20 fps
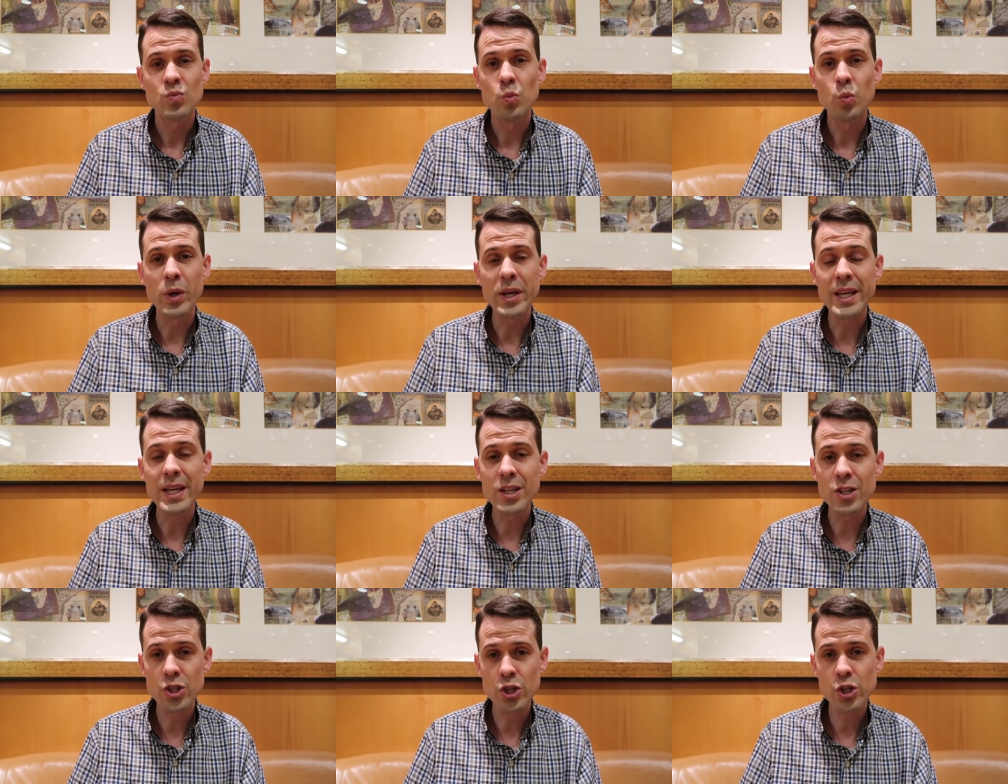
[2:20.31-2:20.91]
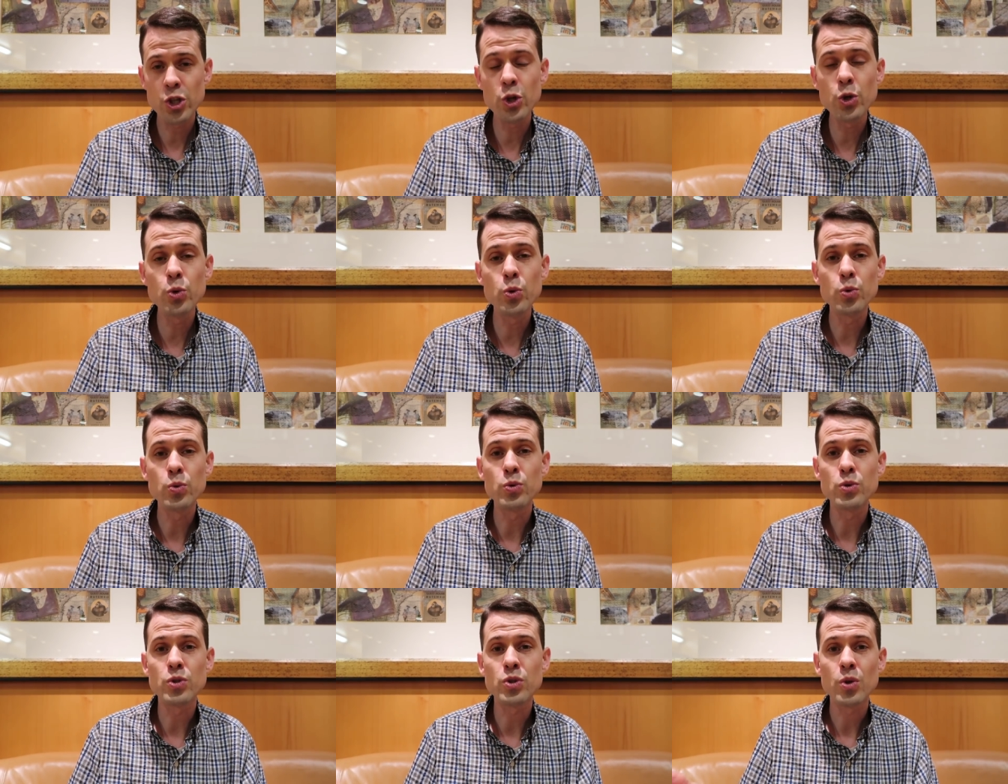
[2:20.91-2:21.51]
We can
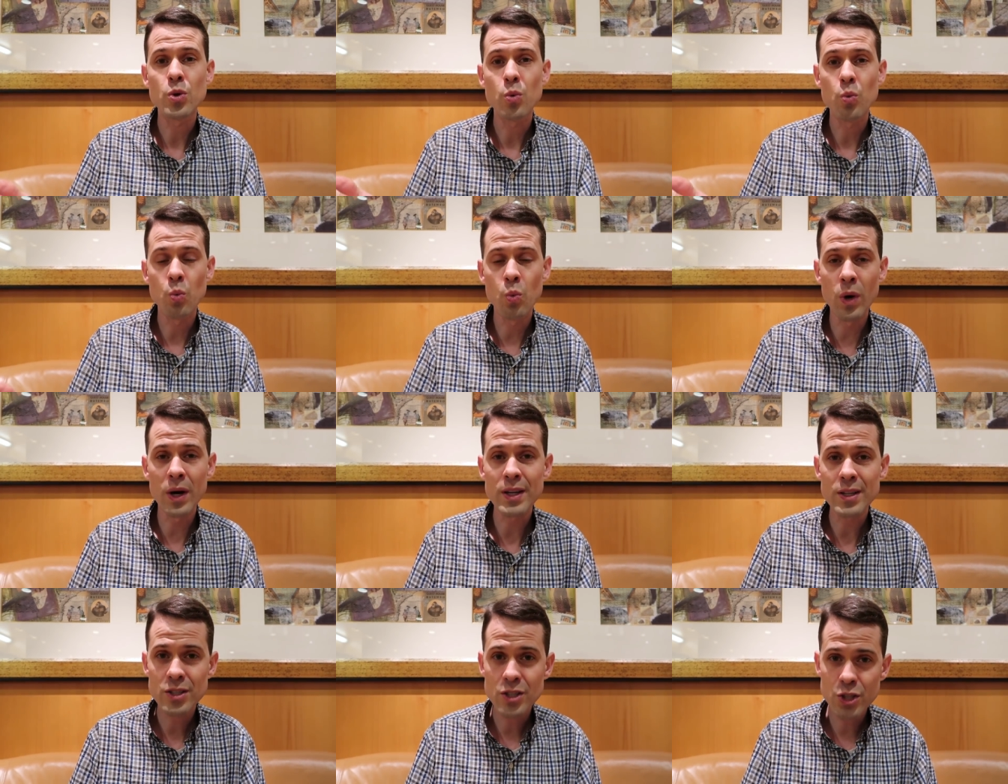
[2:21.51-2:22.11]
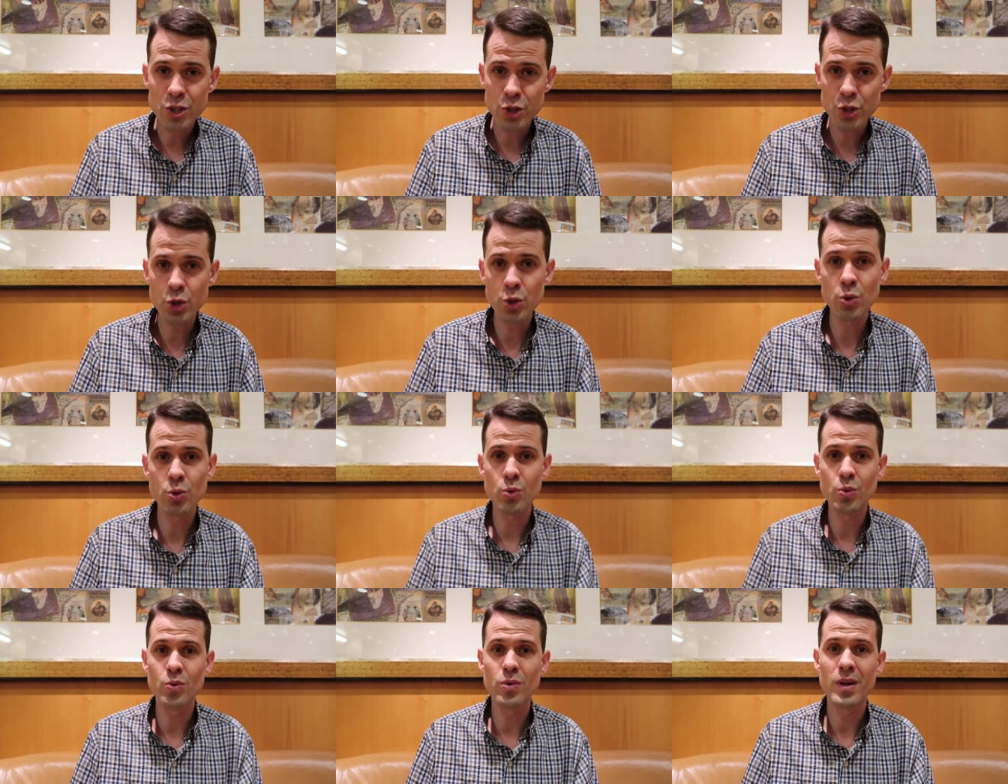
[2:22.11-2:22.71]
choose what to
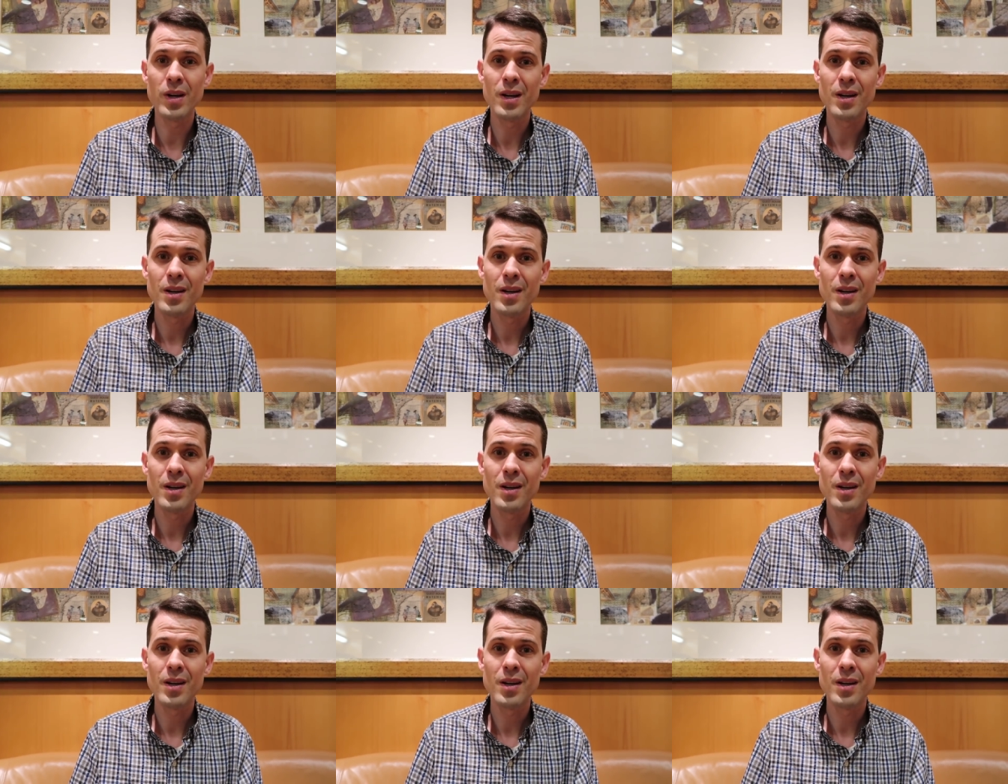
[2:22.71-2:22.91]
do